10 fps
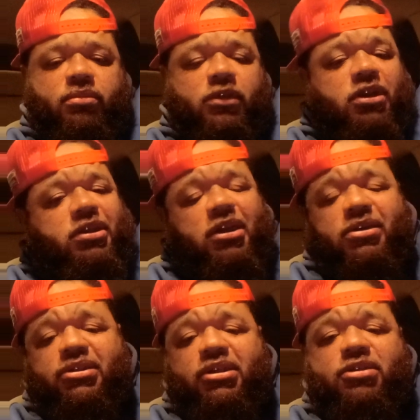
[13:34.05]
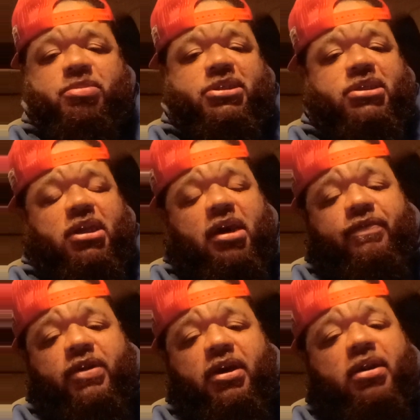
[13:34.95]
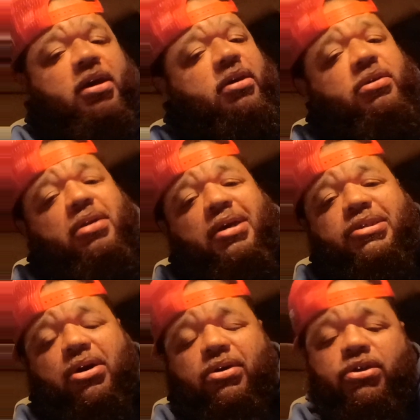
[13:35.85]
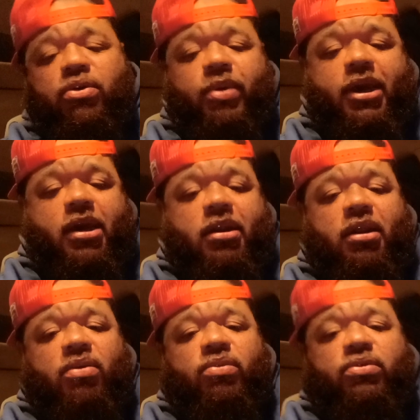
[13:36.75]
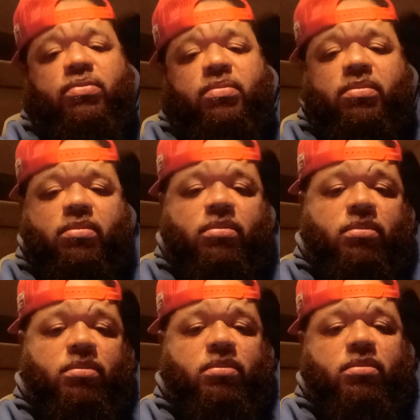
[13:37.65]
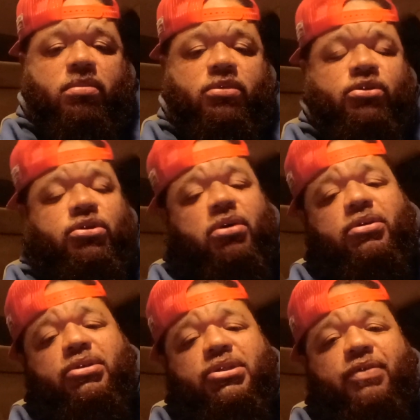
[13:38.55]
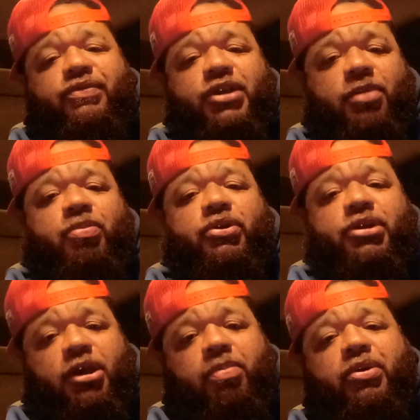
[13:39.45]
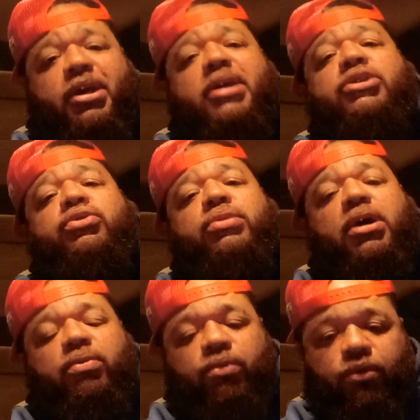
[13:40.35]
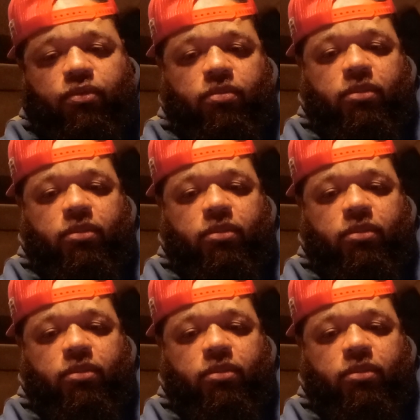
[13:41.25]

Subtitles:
Nothing else needs to be said after that. You're not talking your way out of that room. You're talking yourself deeper and deeper into that room.